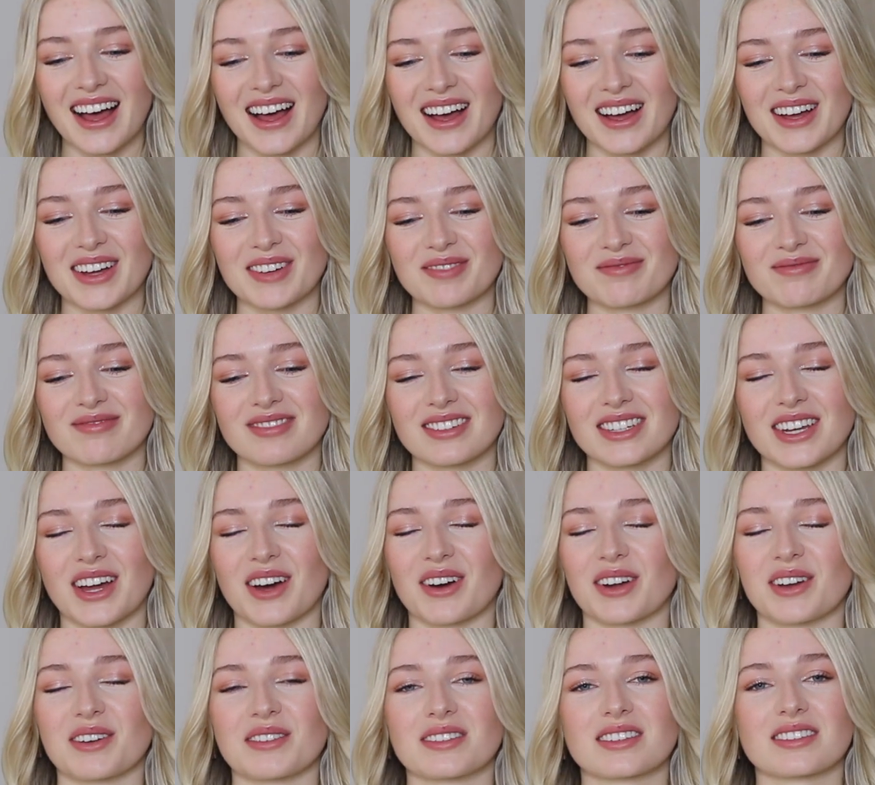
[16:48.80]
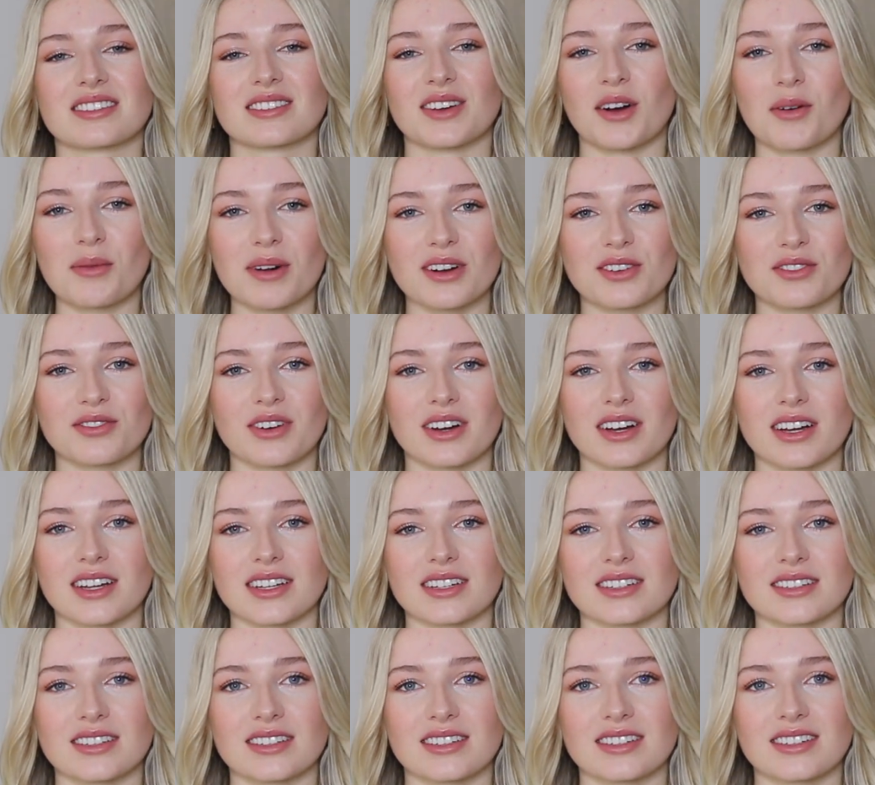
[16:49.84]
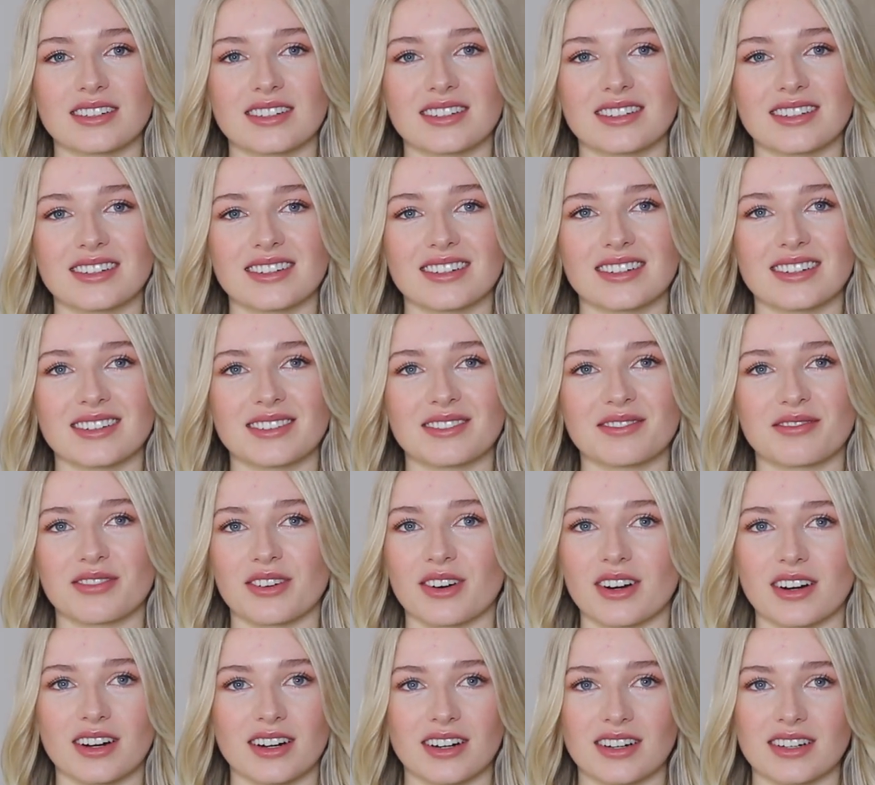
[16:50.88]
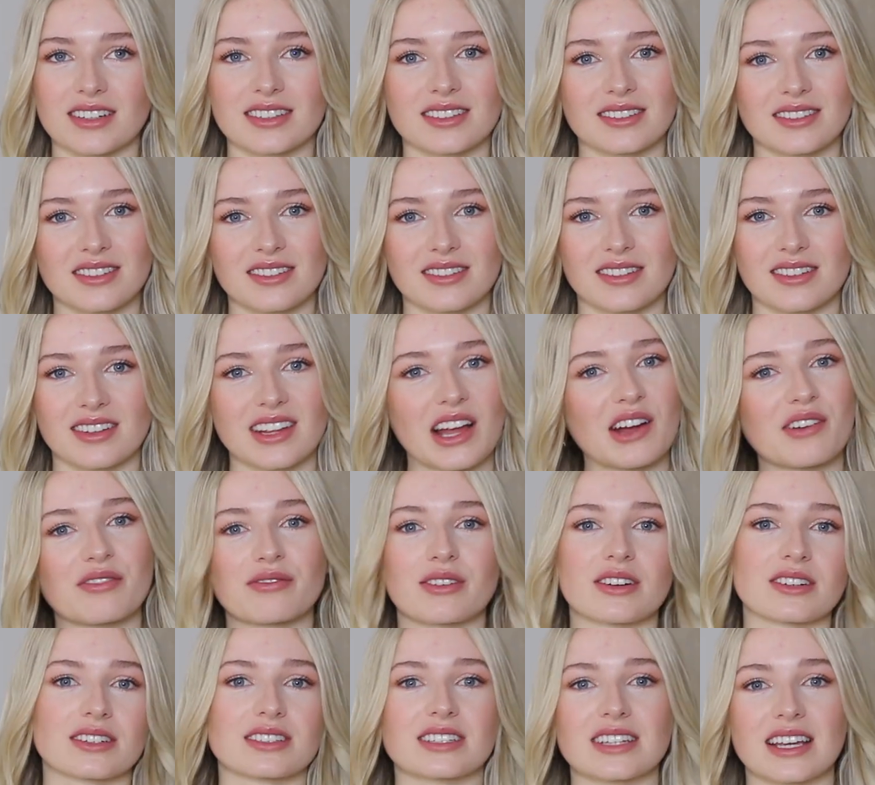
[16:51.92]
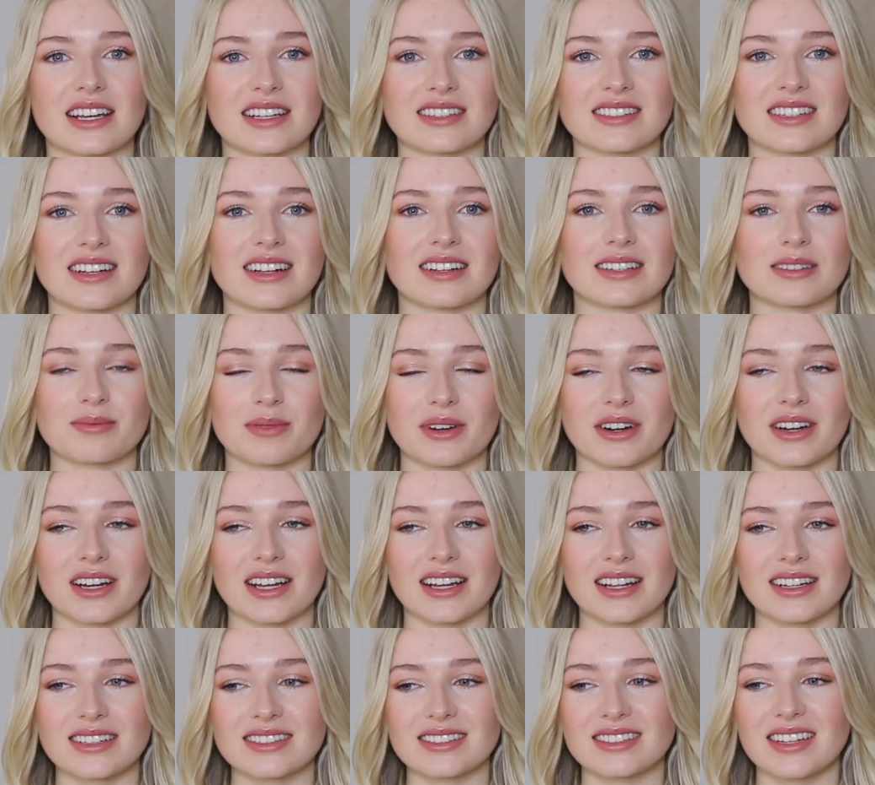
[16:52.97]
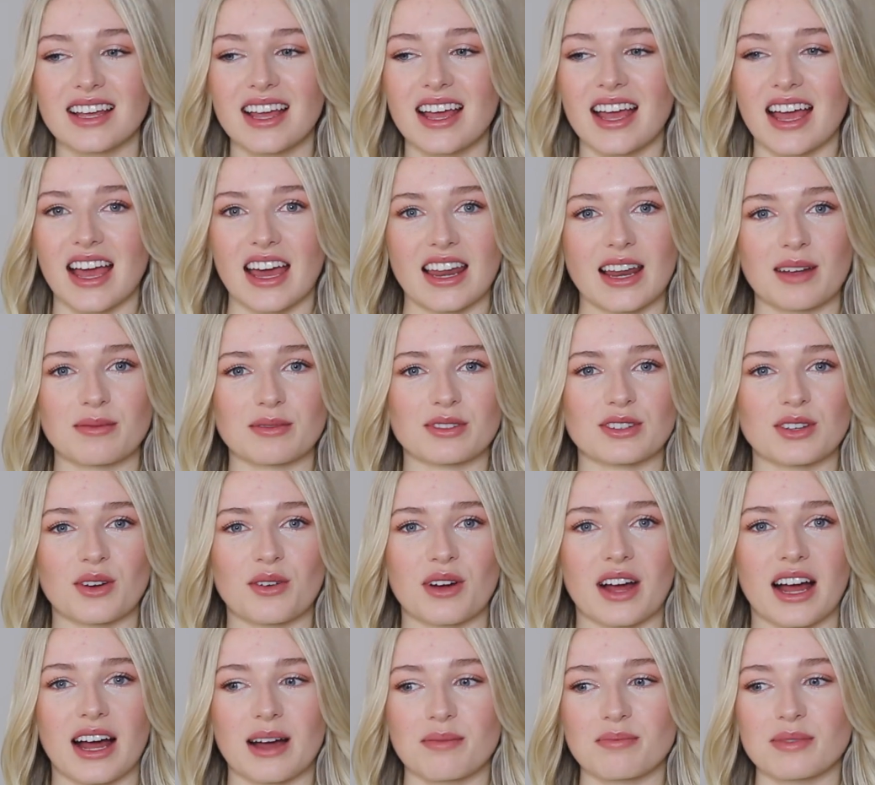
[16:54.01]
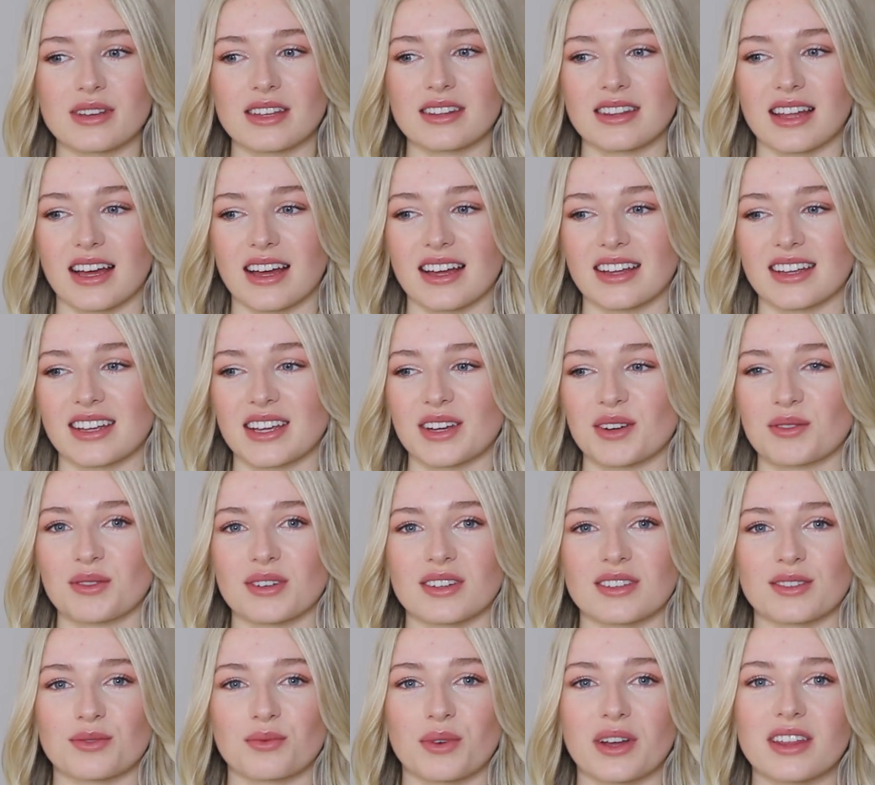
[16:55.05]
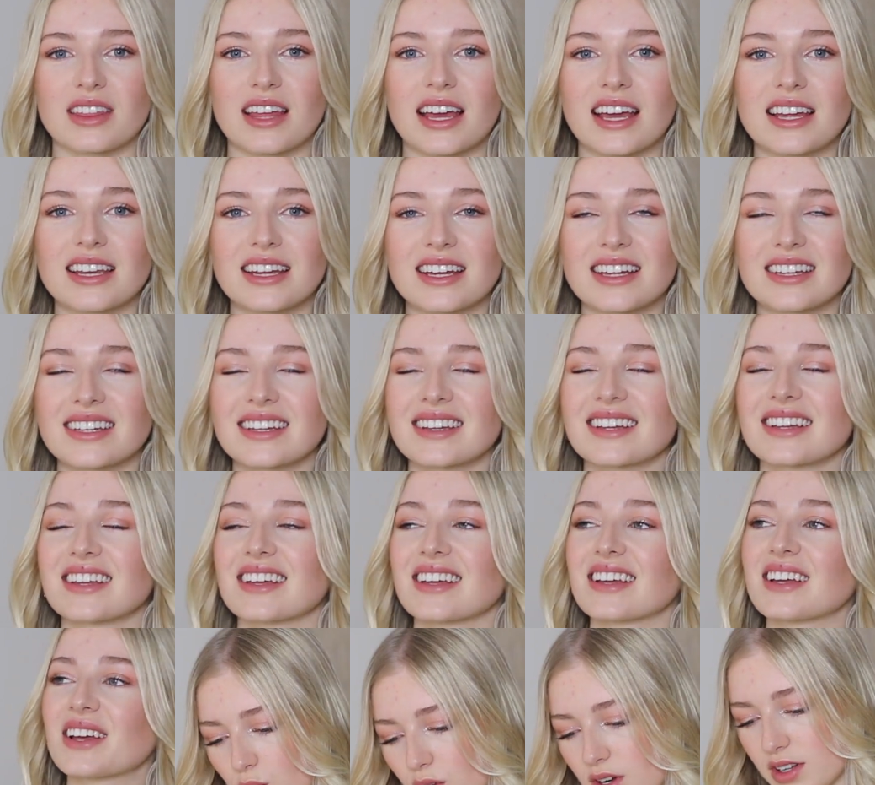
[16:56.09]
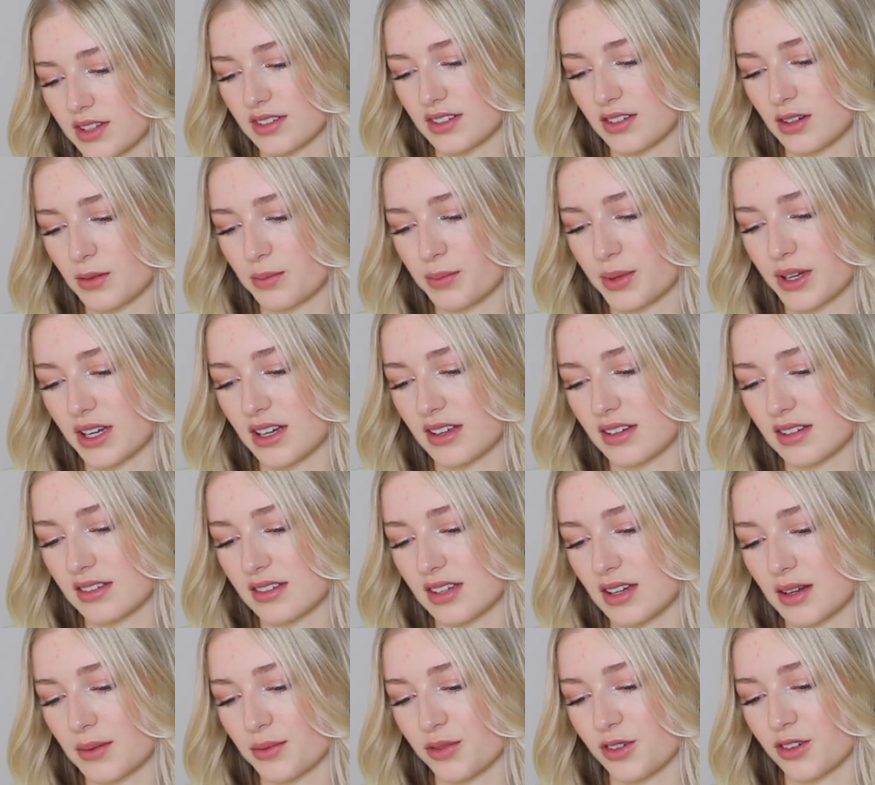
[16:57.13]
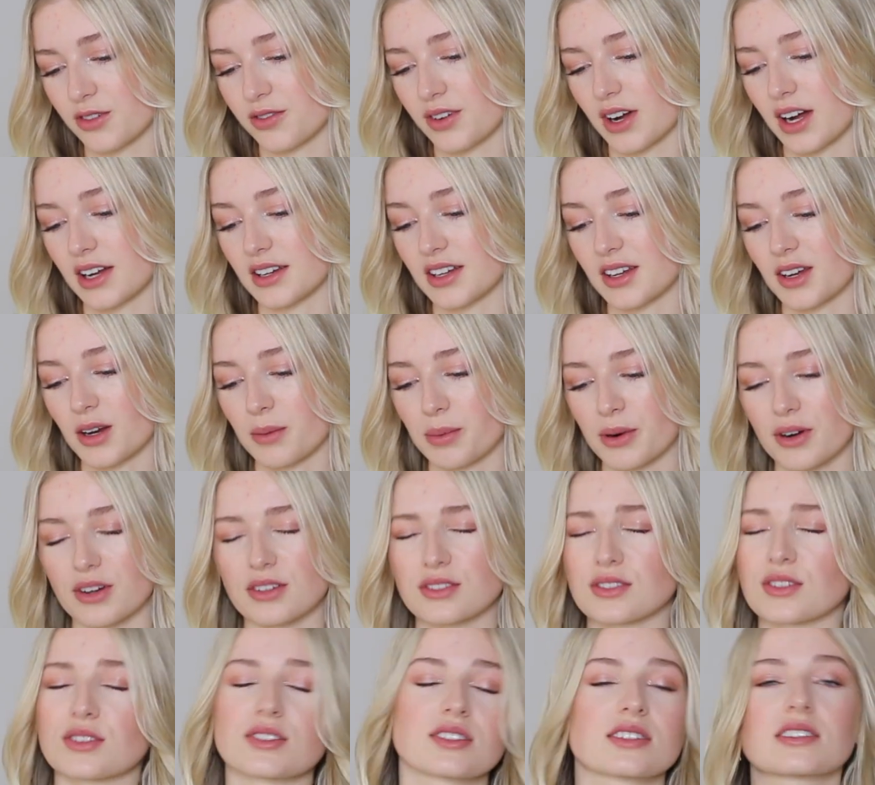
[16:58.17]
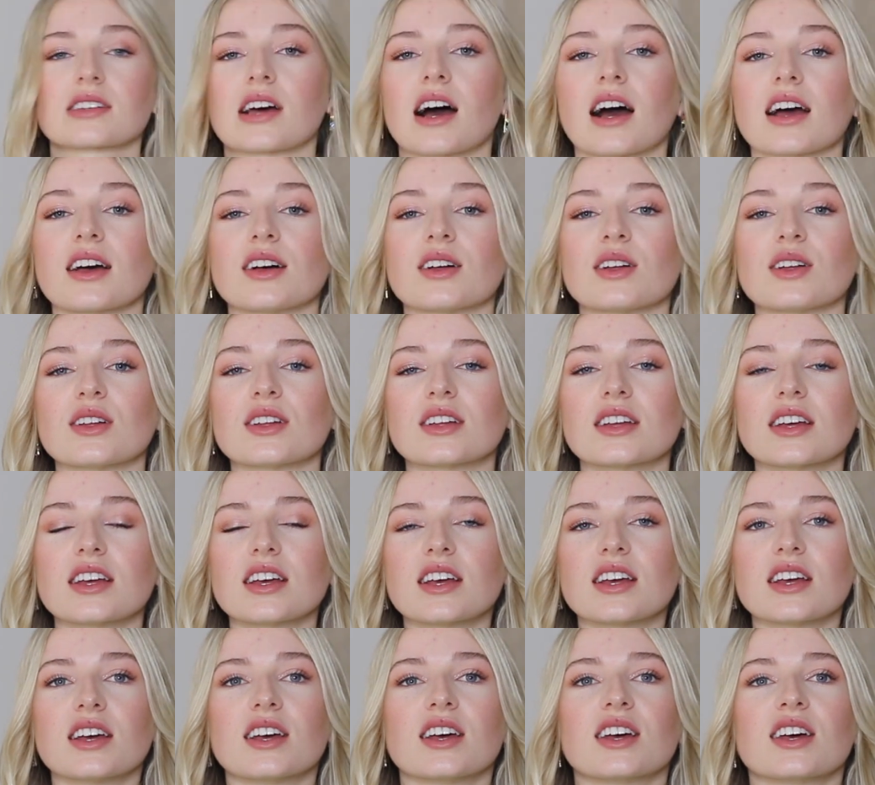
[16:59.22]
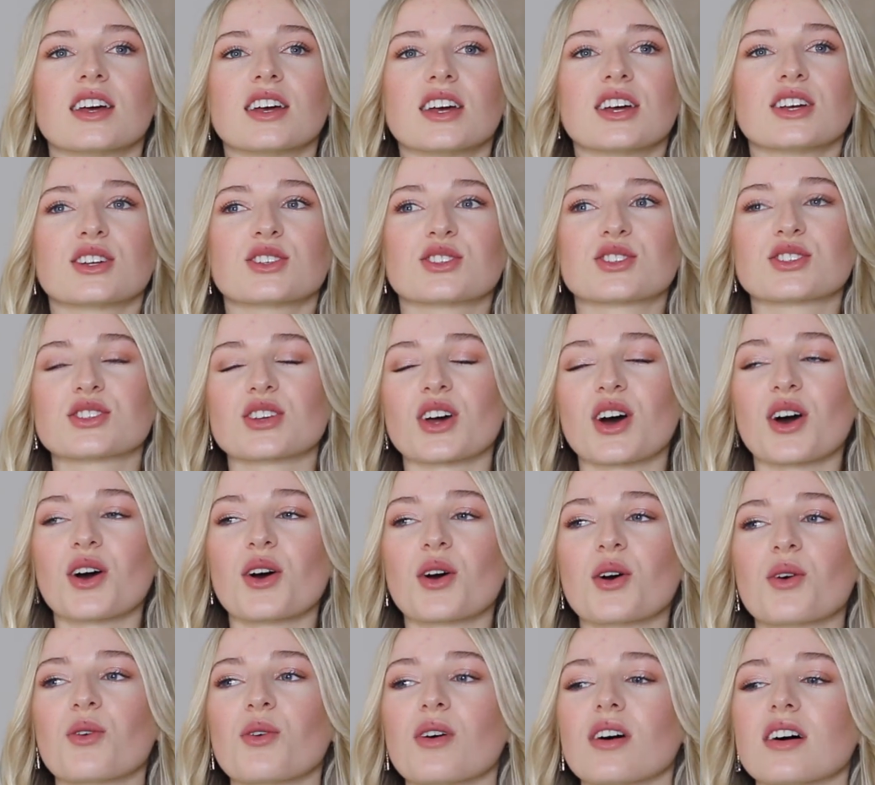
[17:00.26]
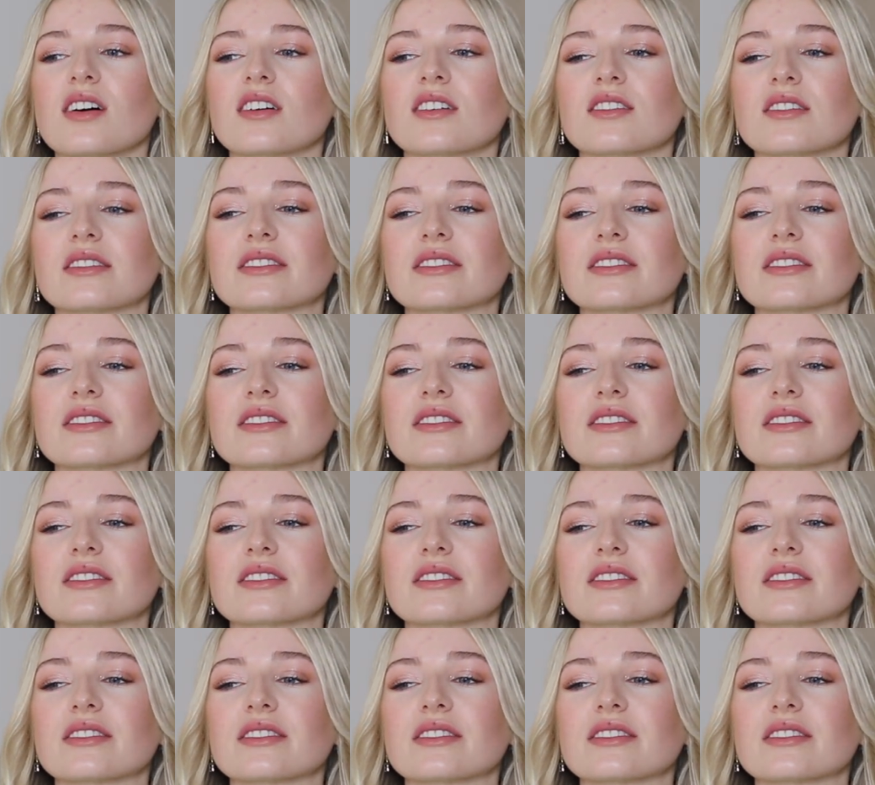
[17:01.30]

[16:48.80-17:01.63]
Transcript: um, no, it was so much fun for a first kiss experience, and I'm so happy that it was with Hayden. What's your biggest tip for finding your personal style? So,